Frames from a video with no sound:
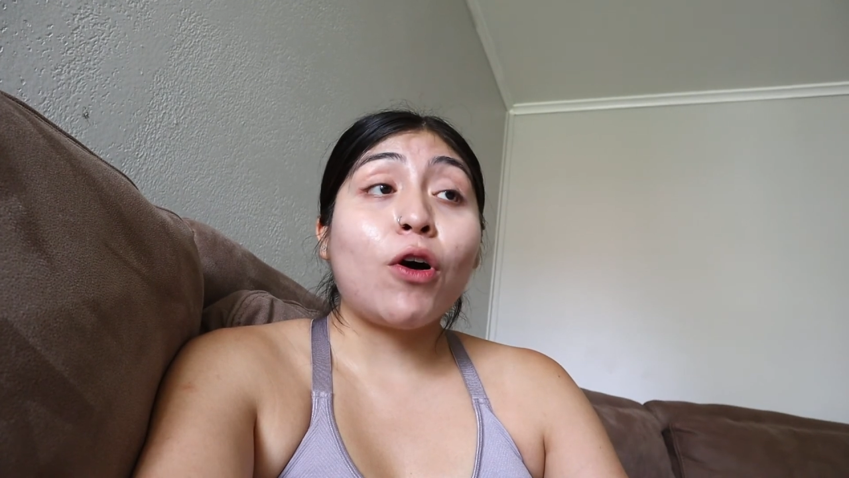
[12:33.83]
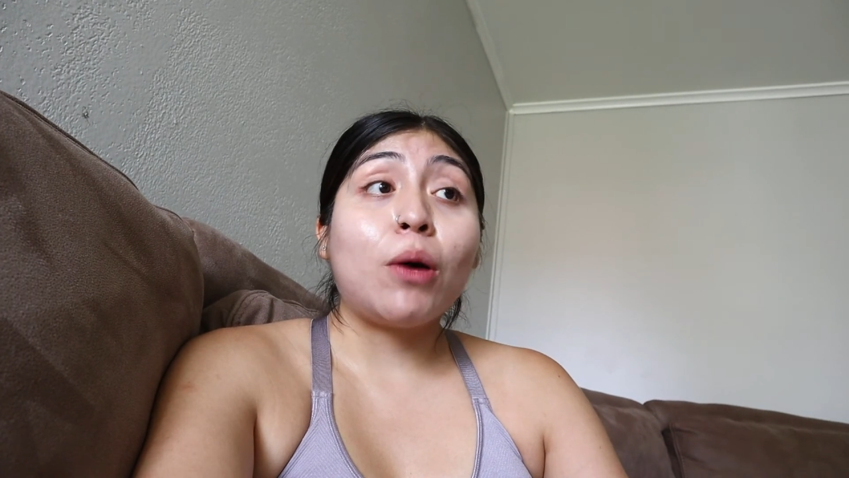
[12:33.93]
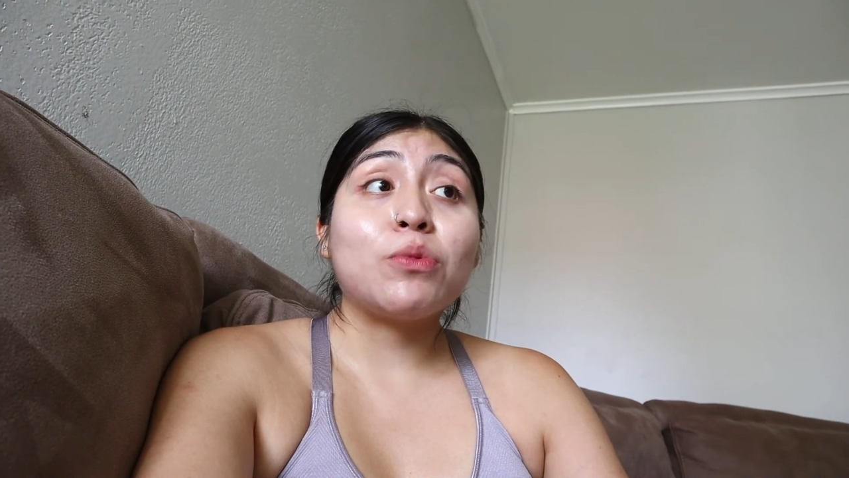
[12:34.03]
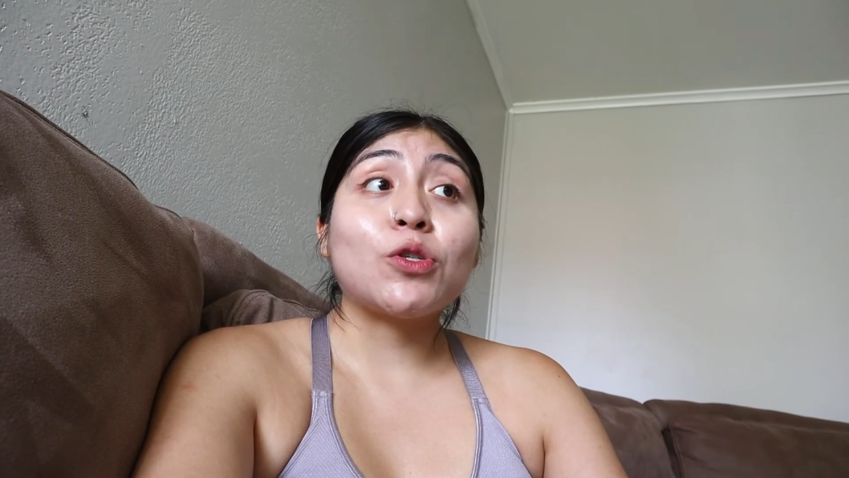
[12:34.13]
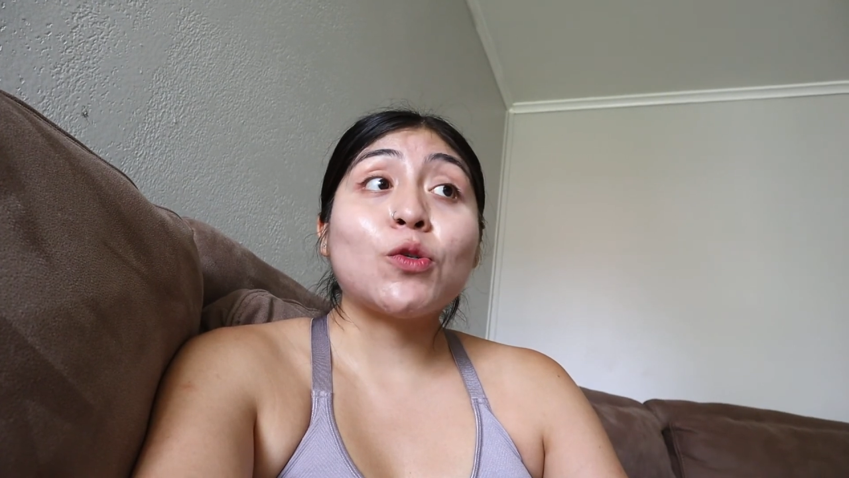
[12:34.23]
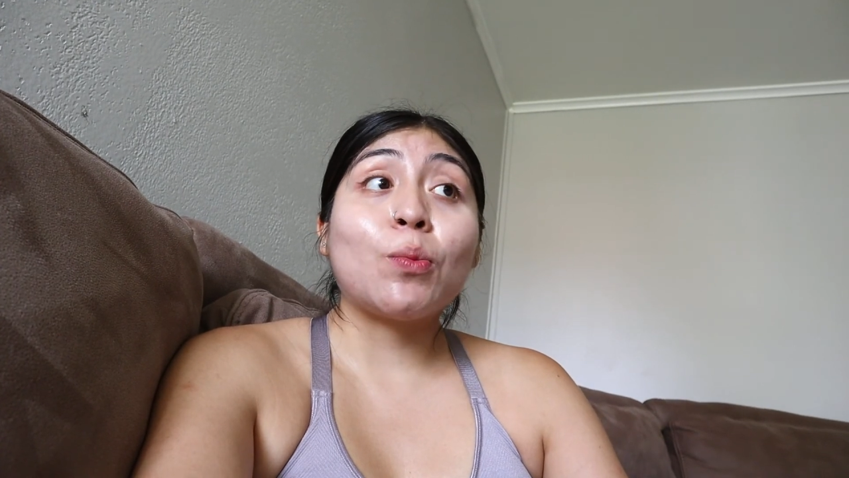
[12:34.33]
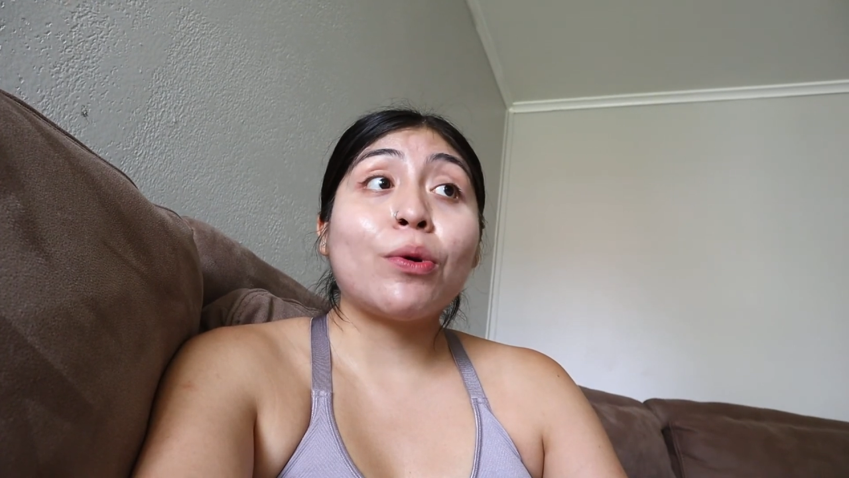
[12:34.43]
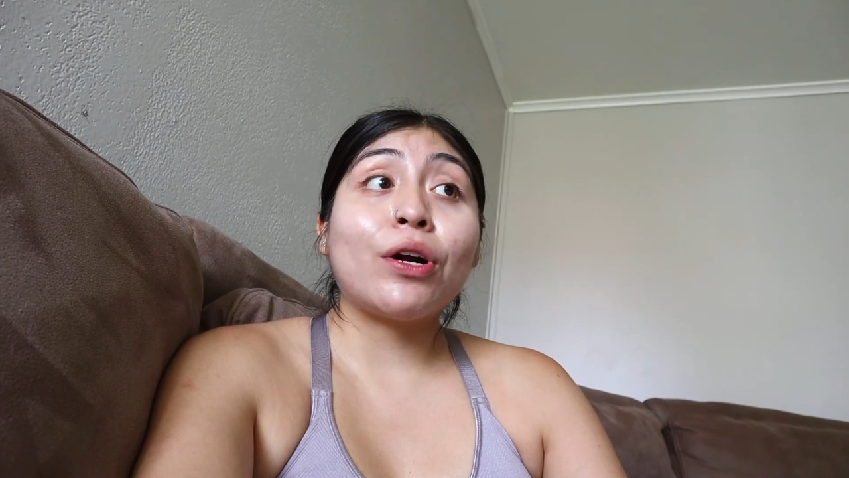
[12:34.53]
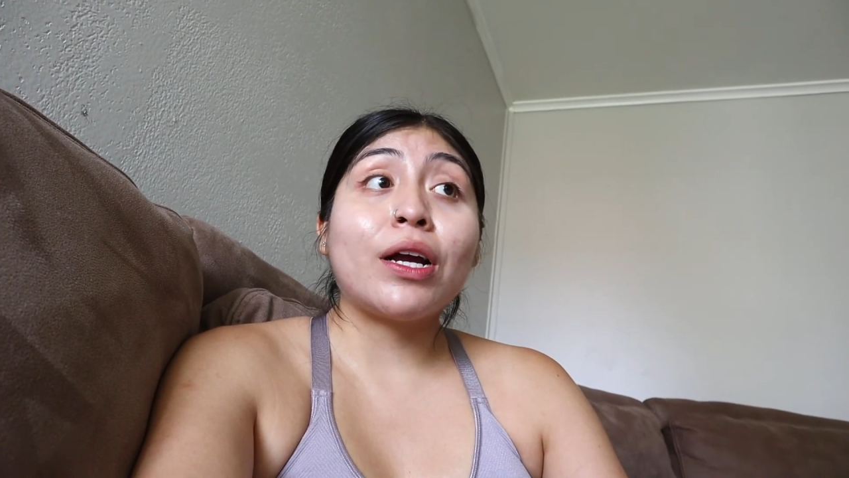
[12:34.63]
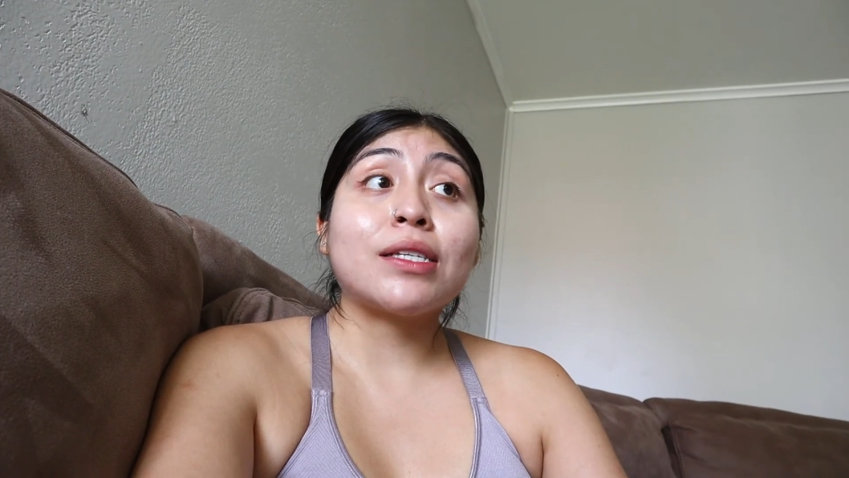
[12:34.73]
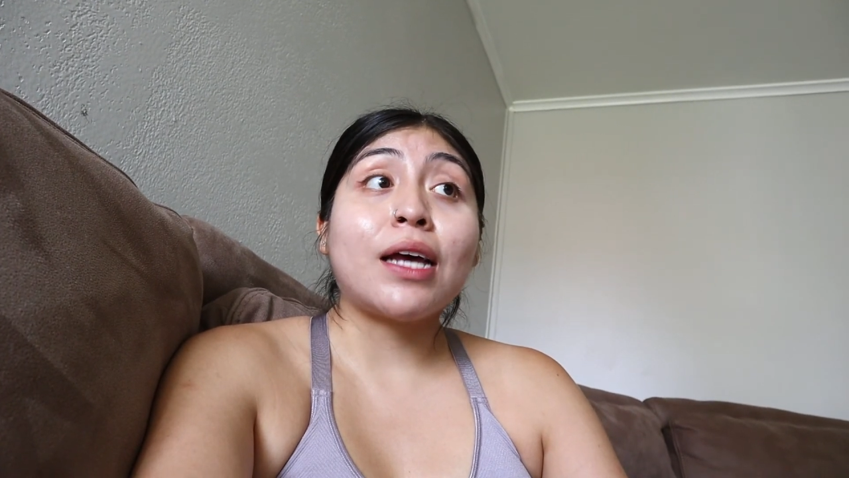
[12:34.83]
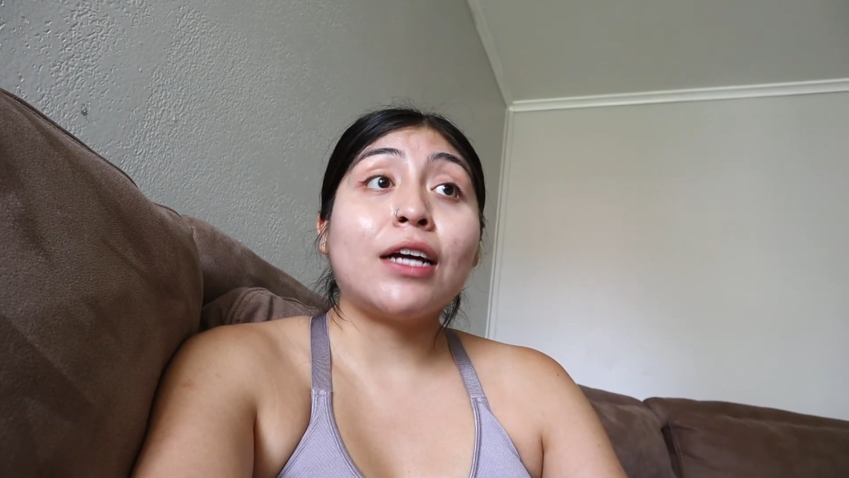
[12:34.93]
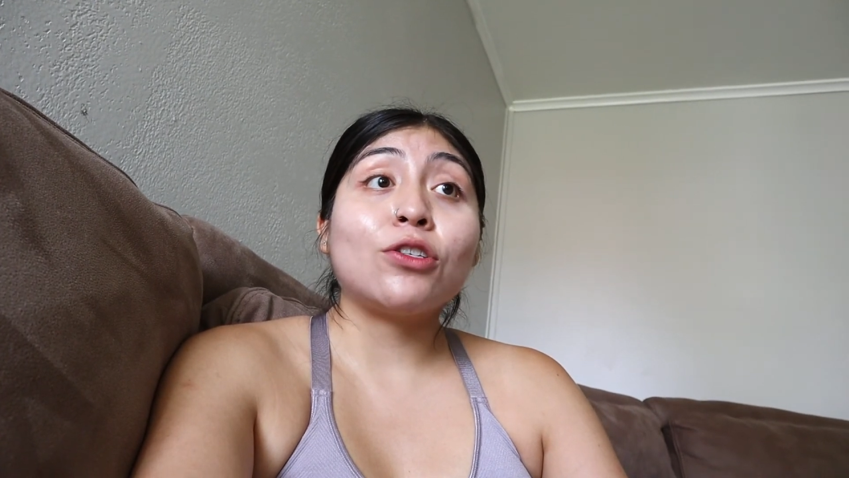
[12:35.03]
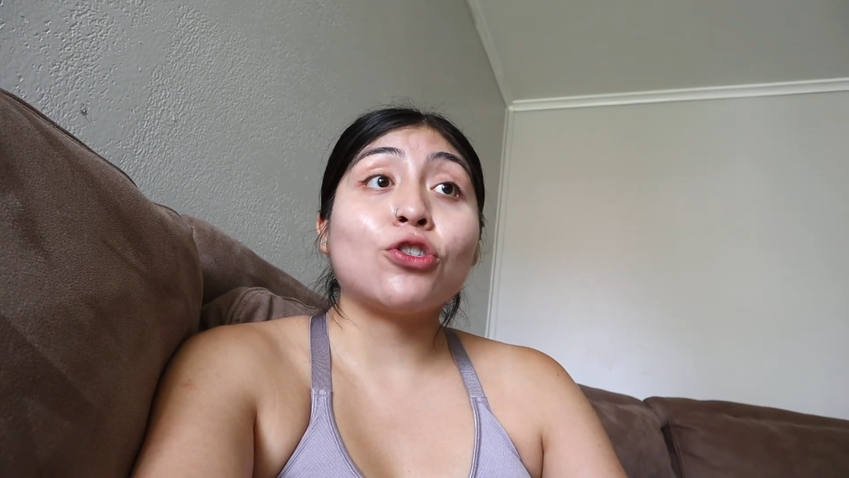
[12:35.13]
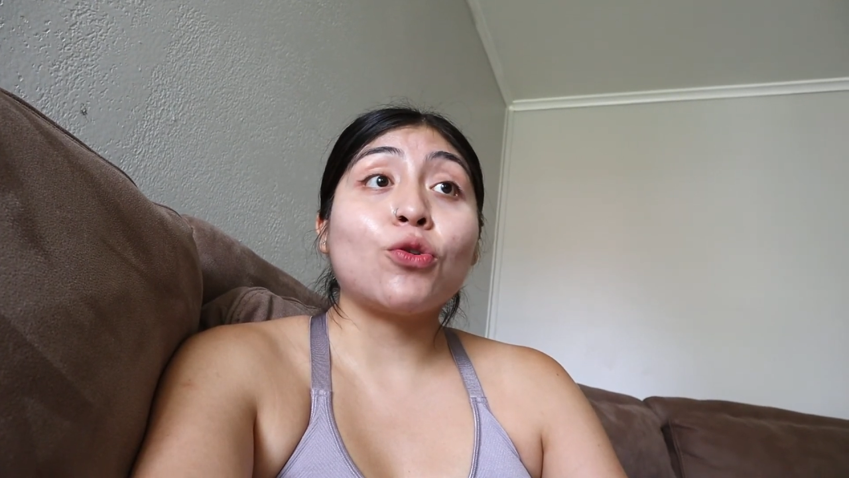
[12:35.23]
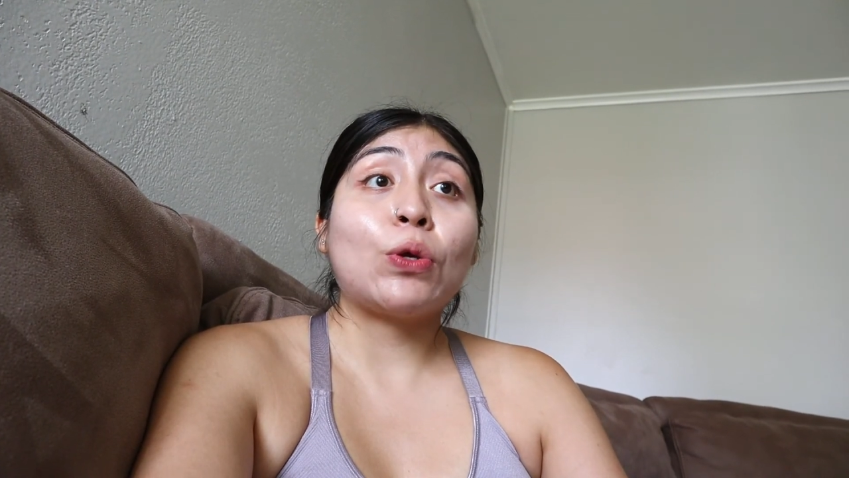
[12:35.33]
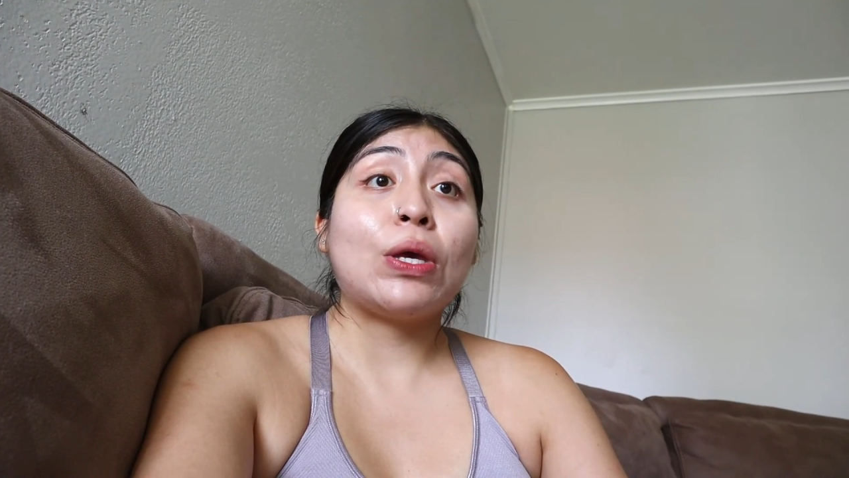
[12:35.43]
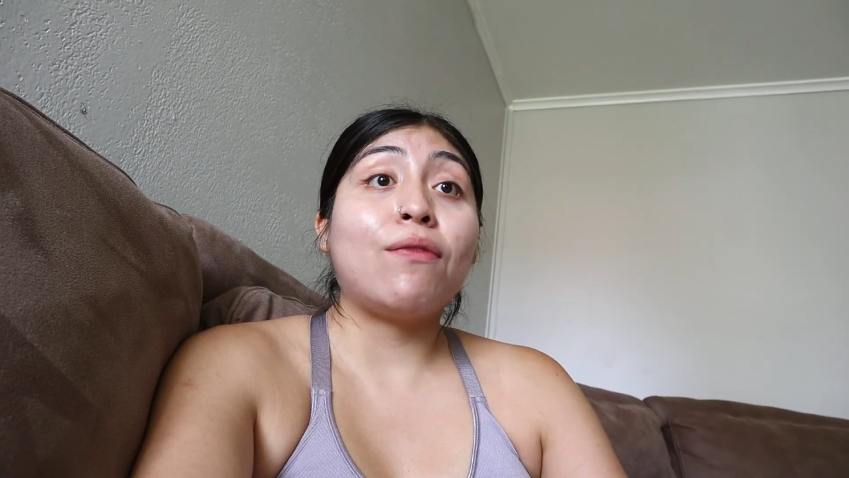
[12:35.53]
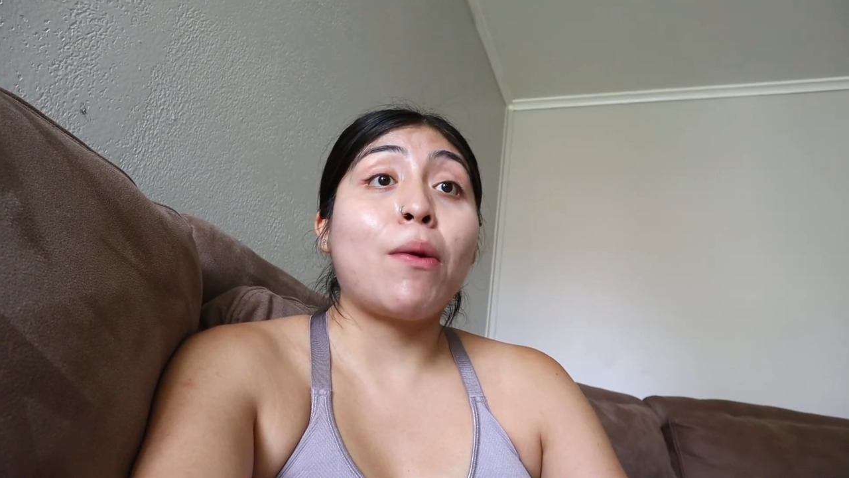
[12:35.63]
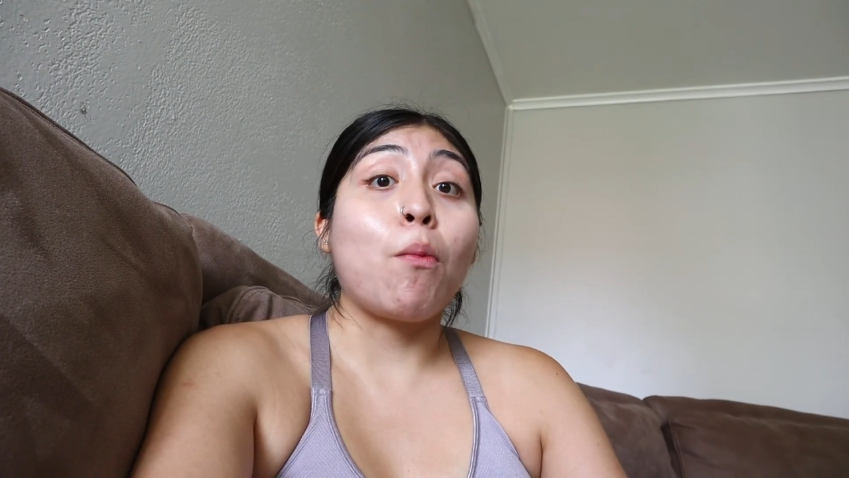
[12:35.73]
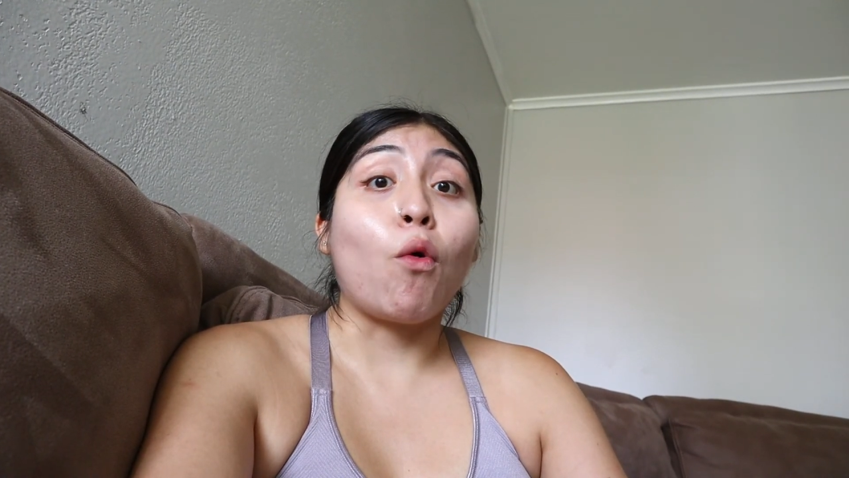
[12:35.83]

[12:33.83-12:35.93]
I'm super excited to show you even